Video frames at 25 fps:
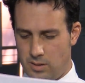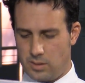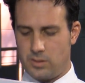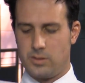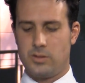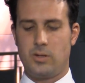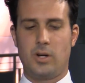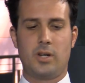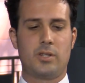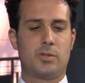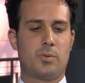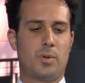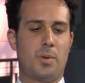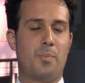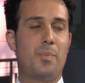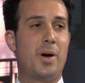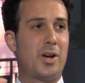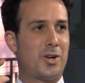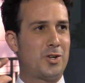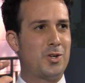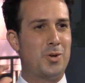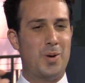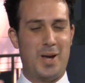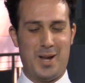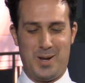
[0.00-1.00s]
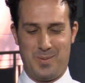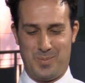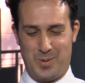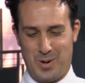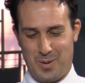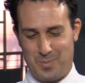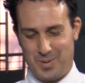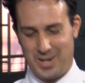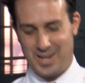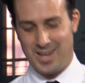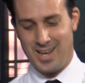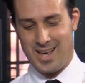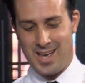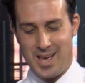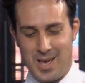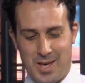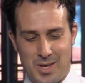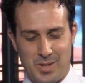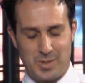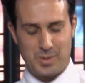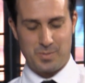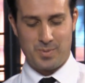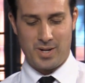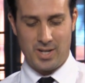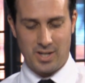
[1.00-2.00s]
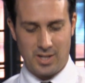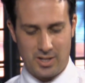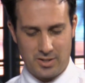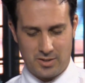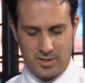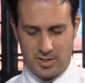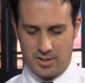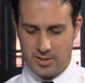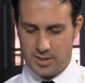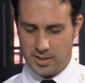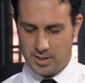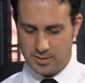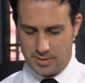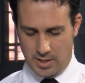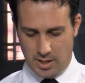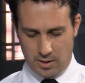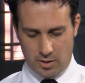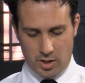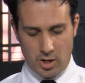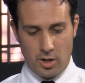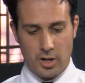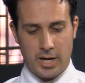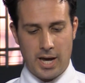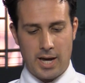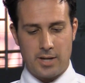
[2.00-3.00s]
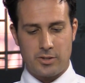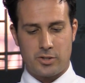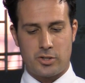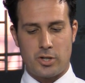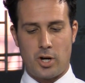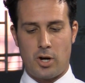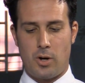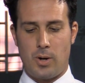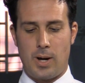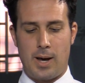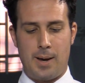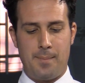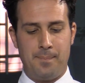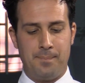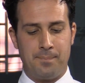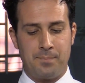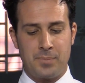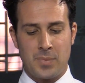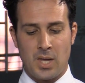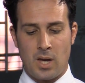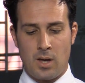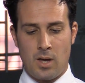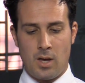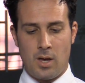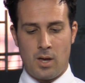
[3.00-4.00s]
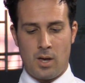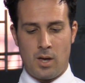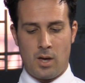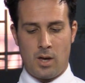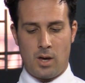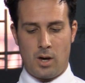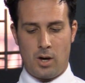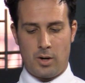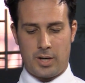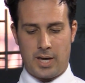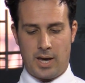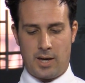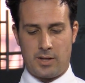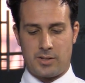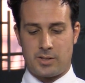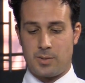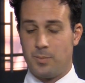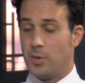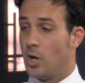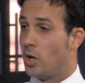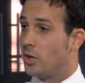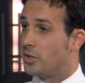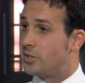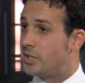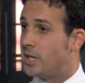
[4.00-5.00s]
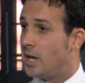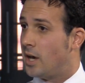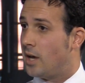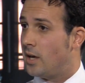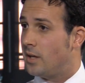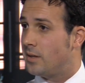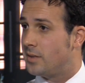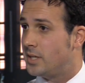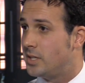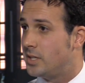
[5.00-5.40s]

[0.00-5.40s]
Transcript: Sorry, I just want to punctuate it properly. So my English teacher gets angry. Okay, so okay, some notes here.